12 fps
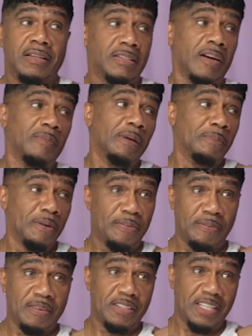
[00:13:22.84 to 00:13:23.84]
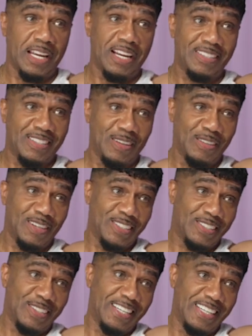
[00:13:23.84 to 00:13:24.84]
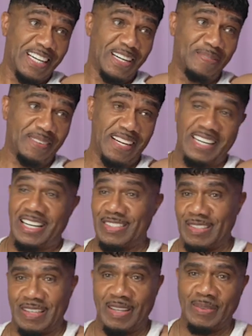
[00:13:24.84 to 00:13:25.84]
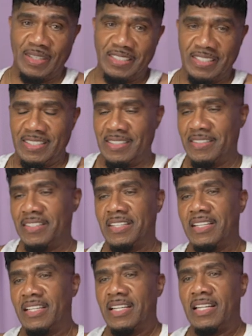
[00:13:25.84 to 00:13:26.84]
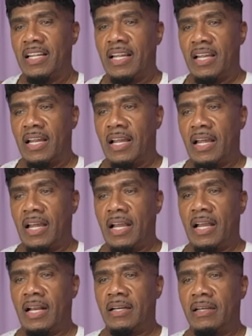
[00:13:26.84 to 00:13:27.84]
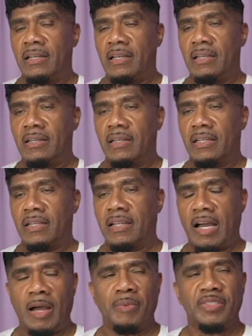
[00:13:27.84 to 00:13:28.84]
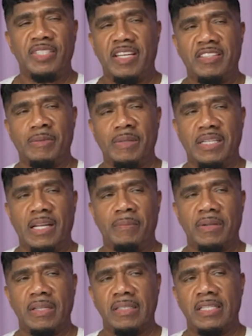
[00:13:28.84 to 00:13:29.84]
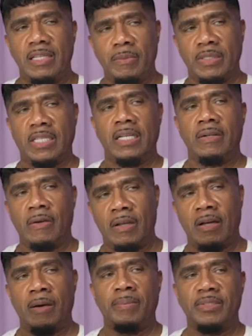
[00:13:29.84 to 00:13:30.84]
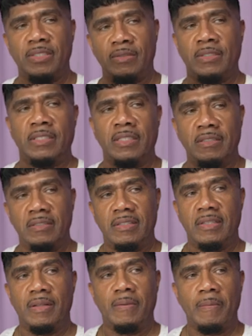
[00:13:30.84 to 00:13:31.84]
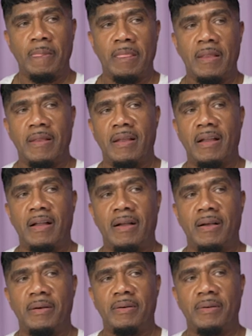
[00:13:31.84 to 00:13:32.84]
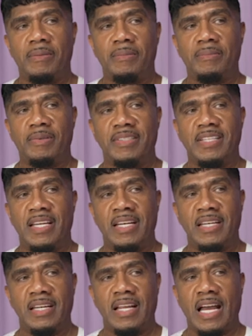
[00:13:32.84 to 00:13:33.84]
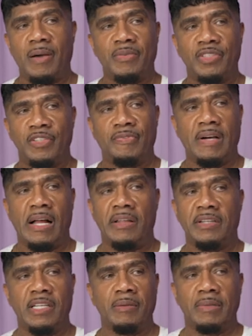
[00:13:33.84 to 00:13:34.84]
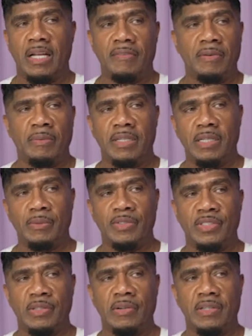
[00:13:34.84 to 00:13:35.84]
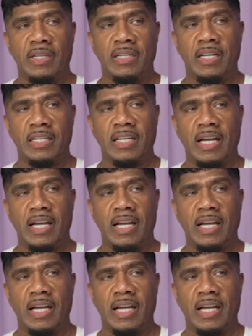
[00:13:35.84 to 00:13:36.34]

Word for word: Because I remember from the day I told you I saw yeah. the lady playing, that's all I wanted to do. We do, yeah. And God was testing me then because He was getting all the opportunities. Mm. But then I was just following Him, loving what He was doing, and then yeah.